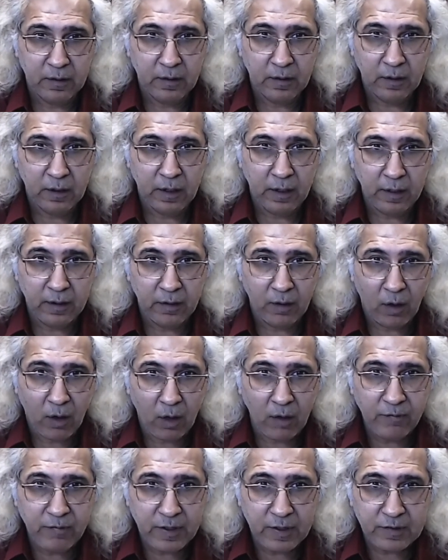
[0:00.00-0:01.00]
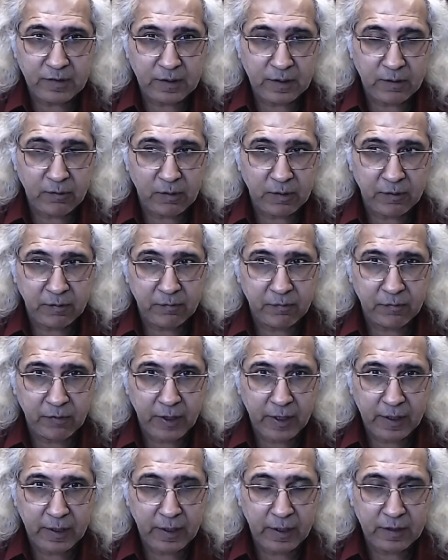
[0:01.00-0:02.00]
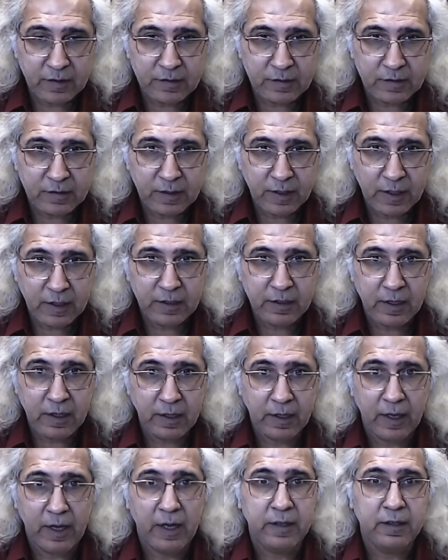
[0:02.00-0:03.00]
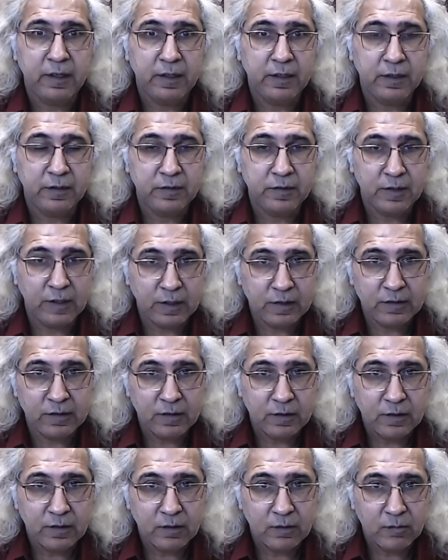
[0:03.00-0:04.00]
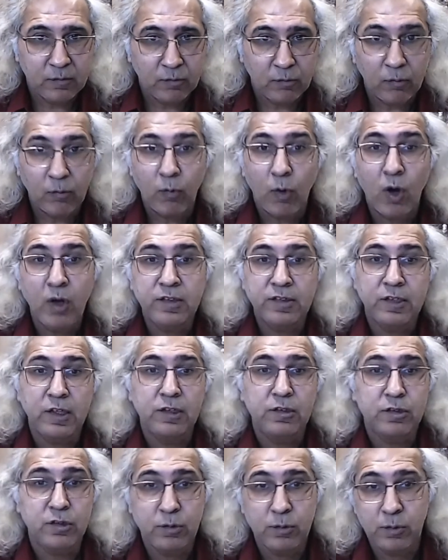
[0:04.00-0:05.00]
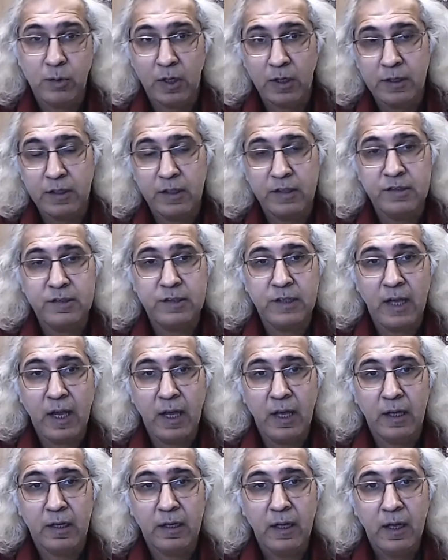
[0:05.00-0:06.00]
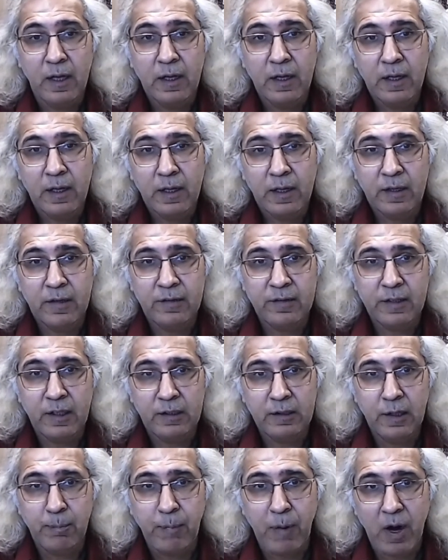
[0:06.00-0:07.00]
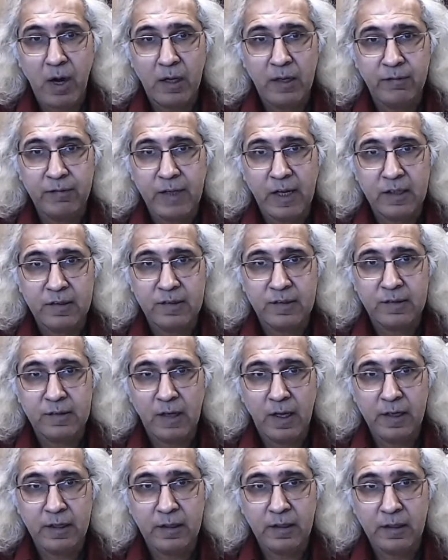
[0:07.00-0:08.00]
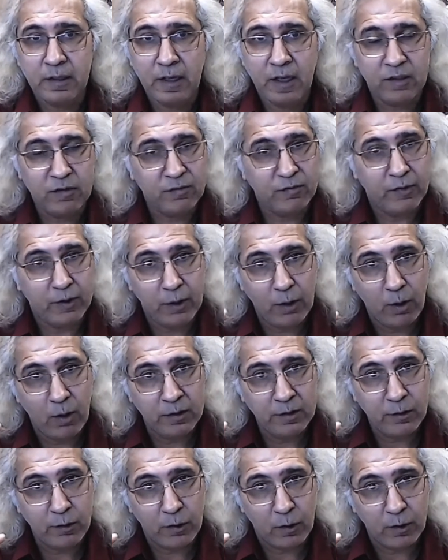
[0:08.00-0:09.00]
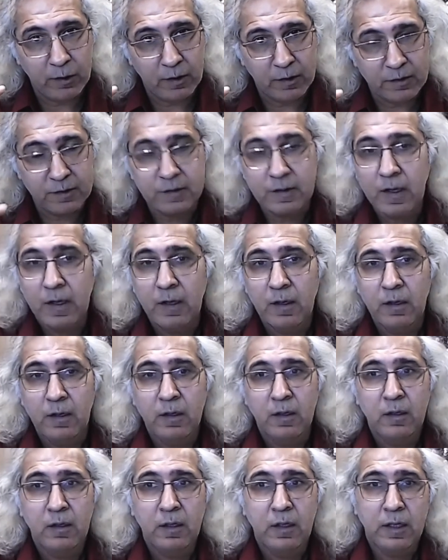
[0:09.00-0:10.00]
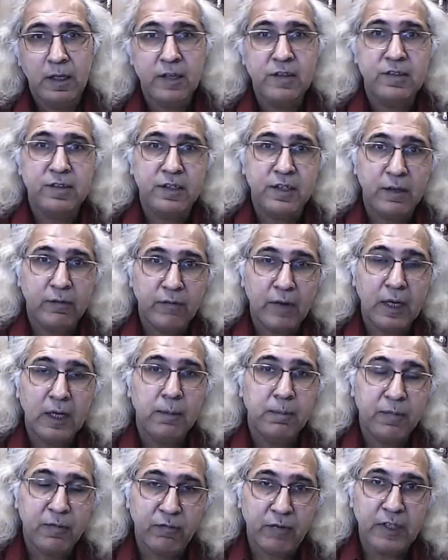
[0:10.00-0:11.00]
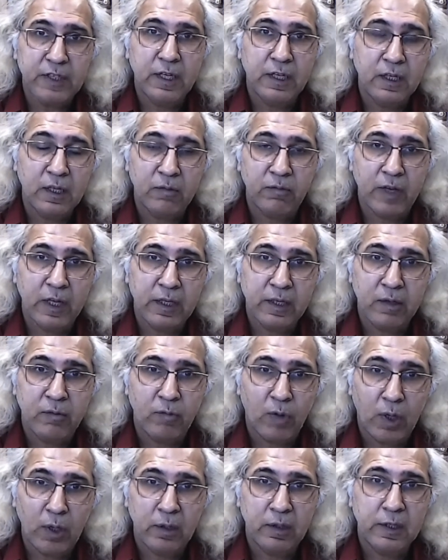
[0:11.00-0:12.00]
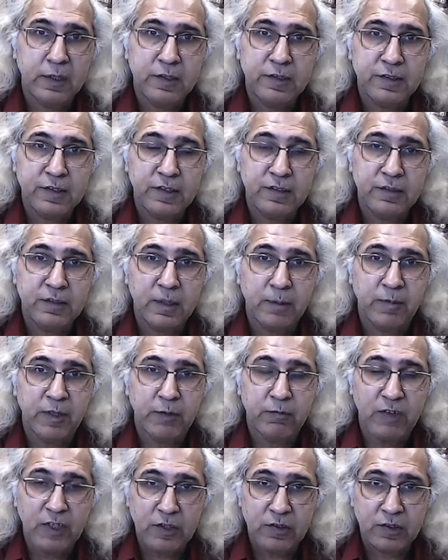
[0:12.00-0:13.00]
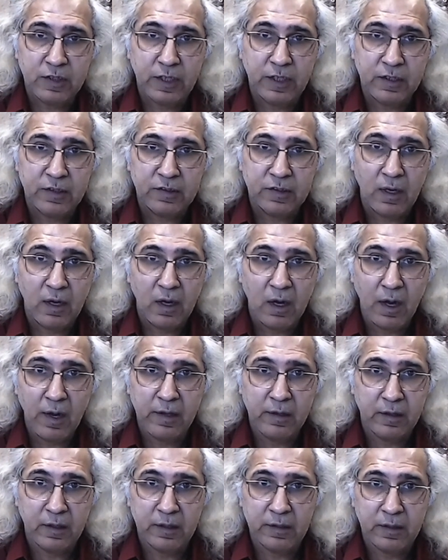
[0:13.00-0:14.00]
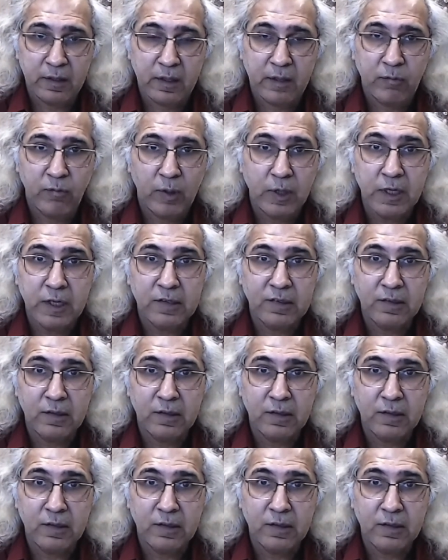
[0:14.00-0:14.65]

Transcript: And obviously, what Freire is hinting at and is, is wants us to understand is that the part of that psyche, as Fanon taught us, is developed within a very violent system in which there is a hierarchy. What is the